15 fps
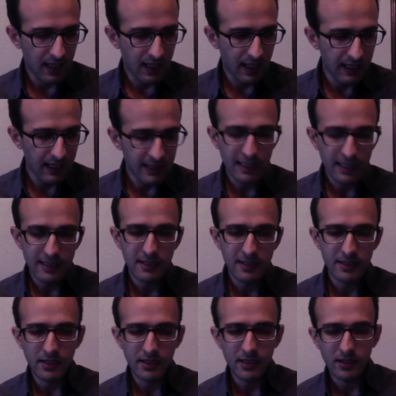
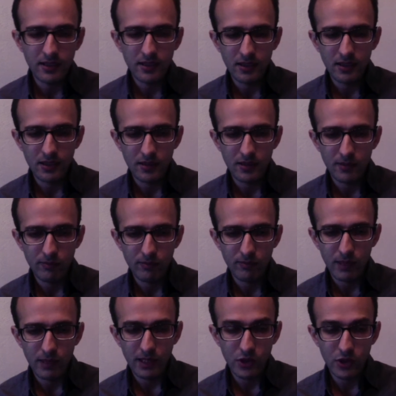identity
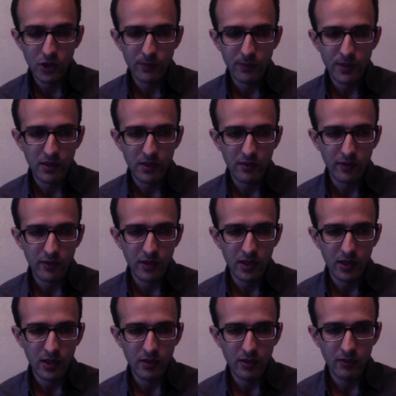in terms of
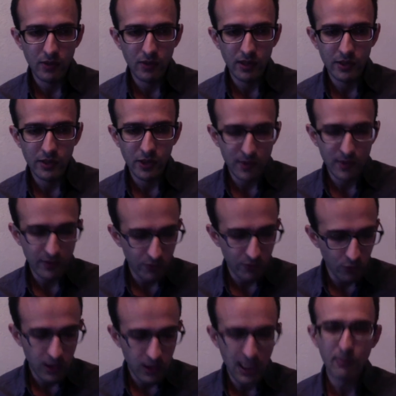the
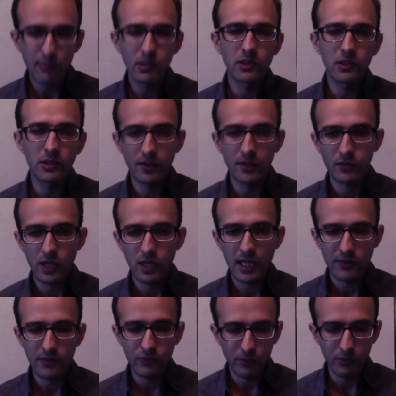vocabulary of
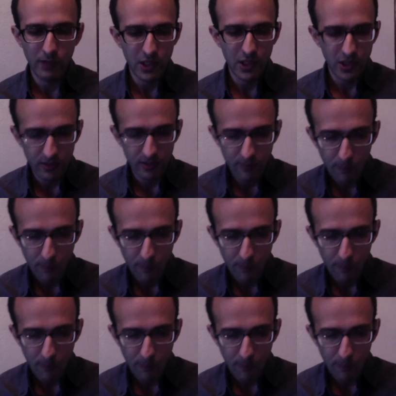transformation.